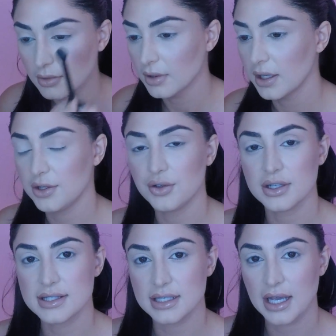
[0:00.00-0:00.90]
And you can
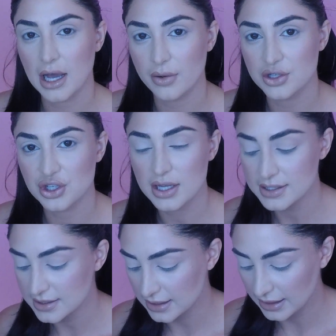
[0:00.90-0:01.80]
see how it just
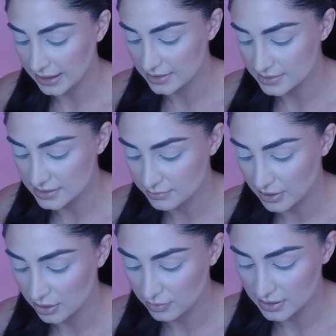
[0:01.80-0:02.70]
enhances my
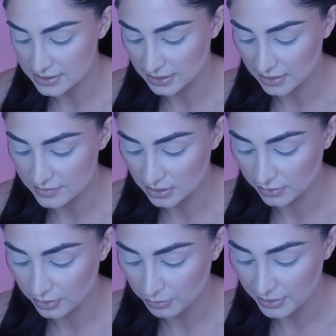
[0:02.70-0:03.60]
crease and gives a
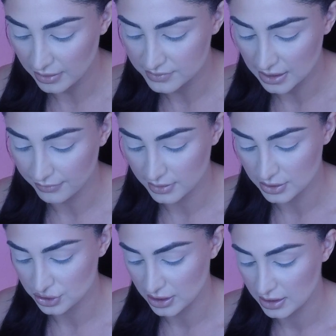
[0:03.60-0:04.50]
little bit of
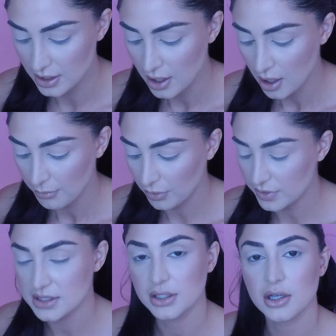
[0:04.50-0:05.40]
definition, but we
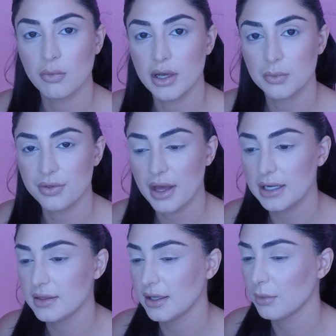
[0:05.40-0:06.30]
didn't go in with
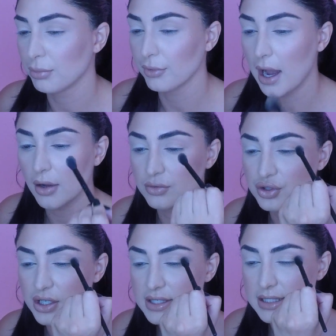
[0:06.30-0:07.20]
anything brown
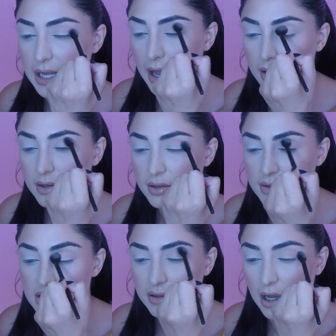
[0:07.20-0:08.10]
just yet. So
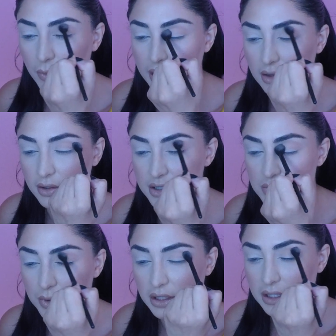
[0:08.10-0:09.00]
that way it looks
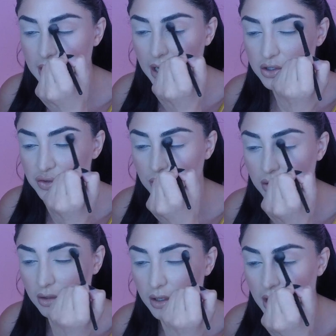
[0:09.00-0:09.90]
really
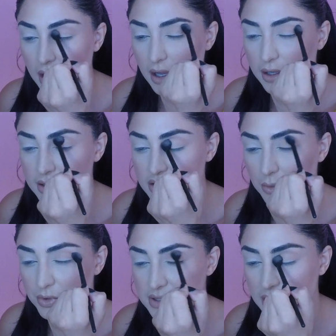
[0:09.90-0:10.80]
natural, and it's
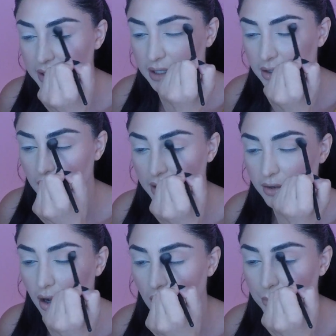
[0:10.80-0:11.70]
almost like an
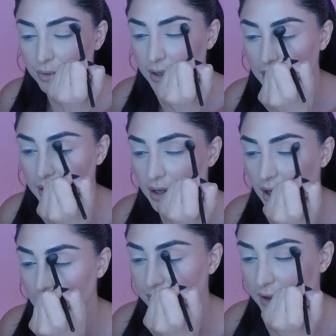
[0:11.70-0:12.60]
ombre
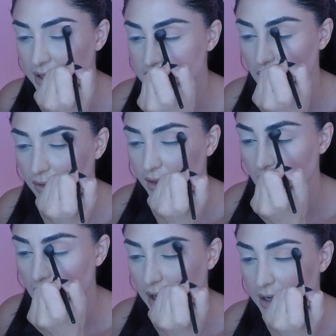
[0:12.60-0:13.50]
effect on the
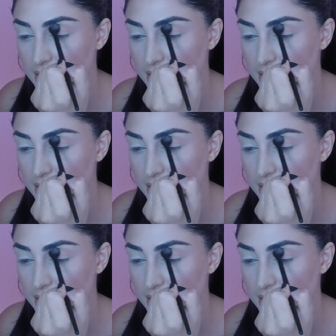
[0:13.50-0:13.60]
eye.